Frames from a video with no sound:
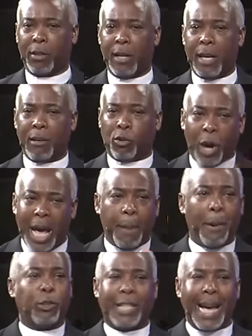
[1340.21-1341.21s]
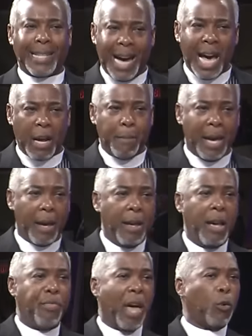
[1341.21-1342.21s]
incredible dichotomy
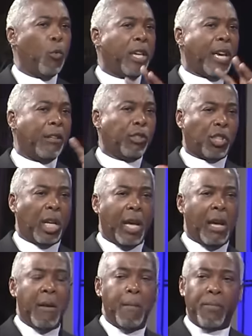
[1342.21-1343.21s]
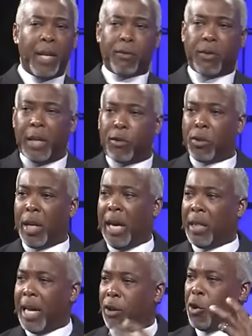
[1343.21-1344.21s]
that we can see, this, this
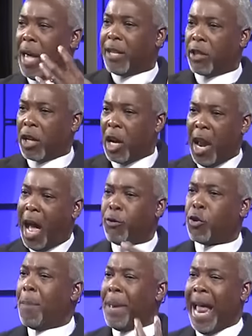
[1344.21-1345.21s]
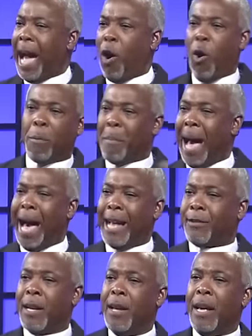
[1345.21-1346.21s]
thing that creates a conundrum in our own
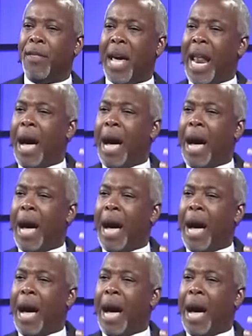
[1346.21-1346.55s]
minds that I'm